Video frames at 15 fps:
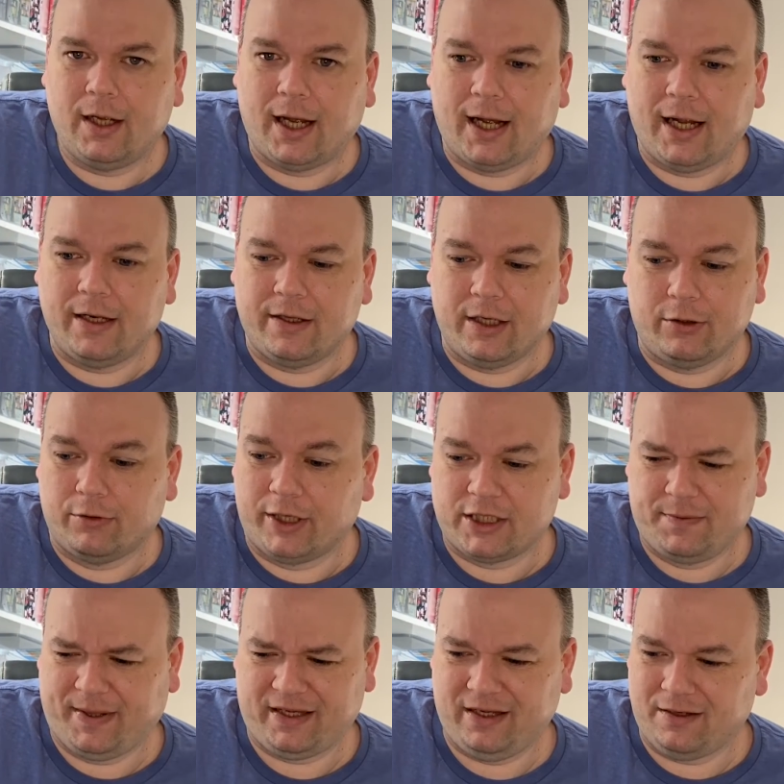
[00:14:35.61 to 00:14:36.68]
And they don't
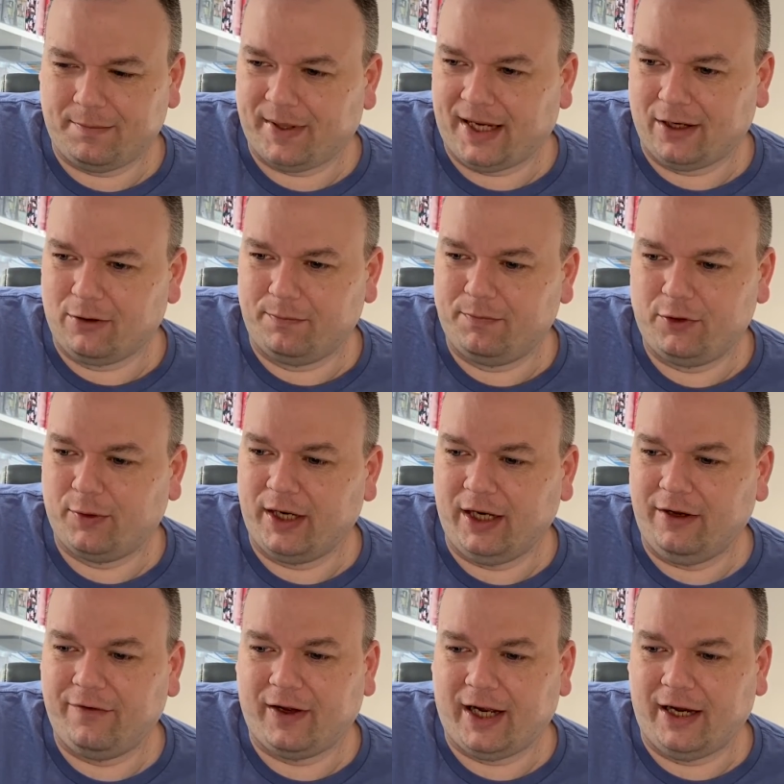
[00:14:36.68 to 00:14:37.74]
expect you to bag up
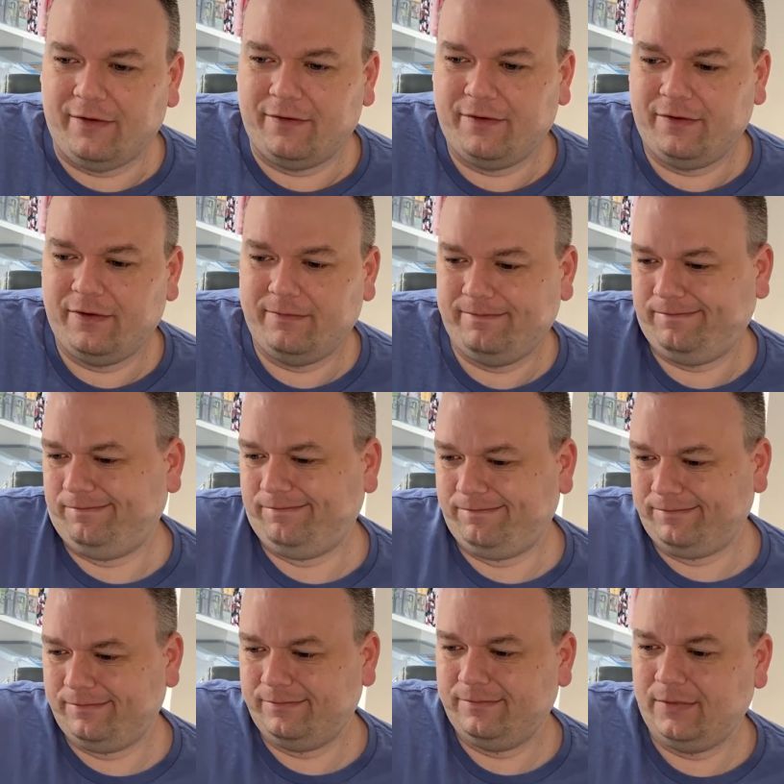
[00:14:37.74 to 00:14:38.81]
25
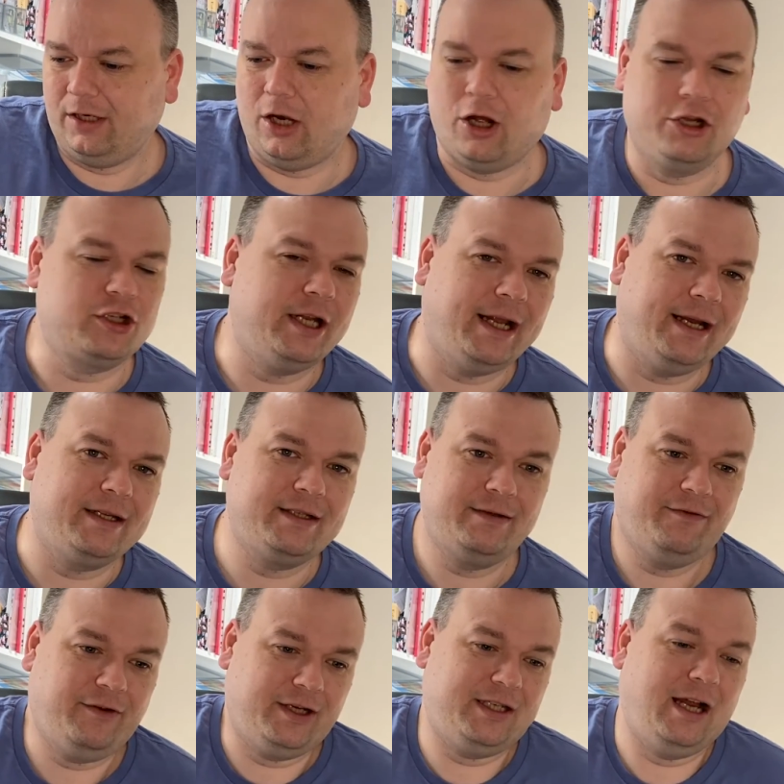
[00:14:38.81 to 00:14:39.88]
large letters,
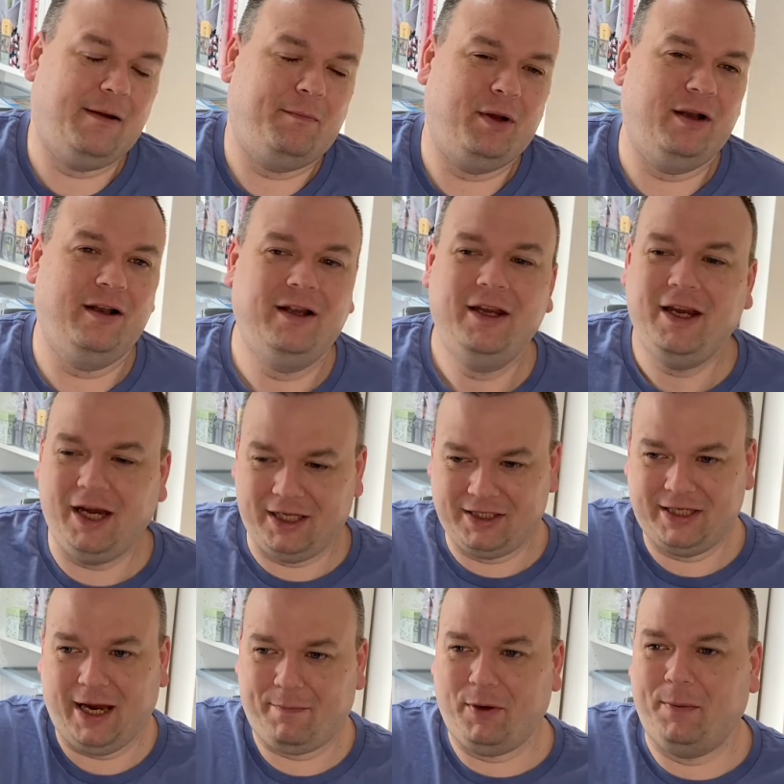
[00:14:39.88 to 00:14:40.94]
for example, in
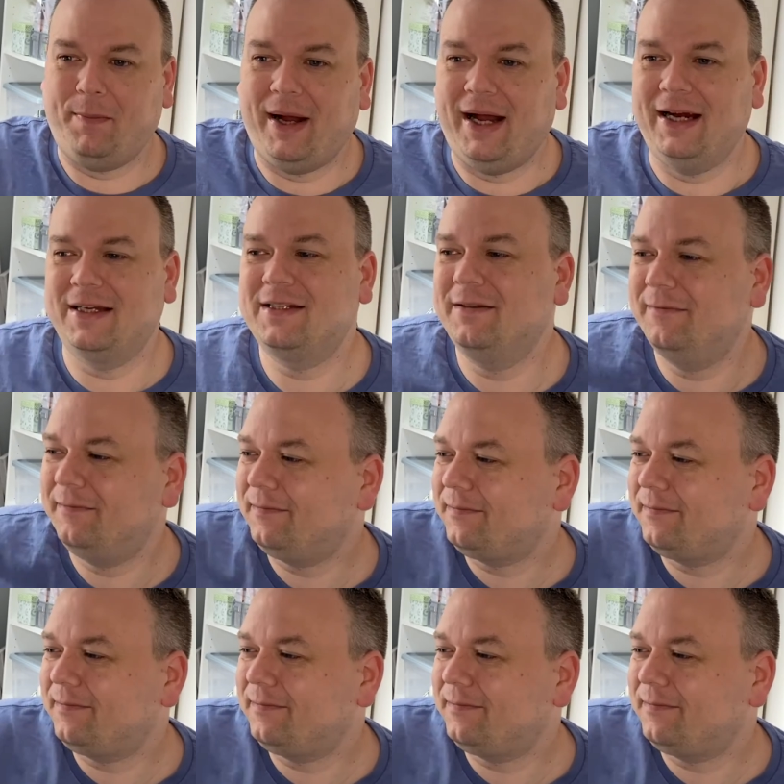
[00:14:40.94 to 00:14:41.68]
separate bags.